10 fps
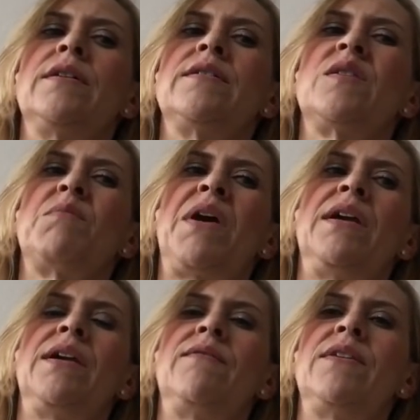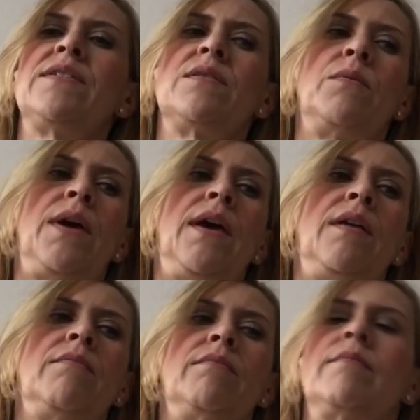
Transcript: So I might give this away.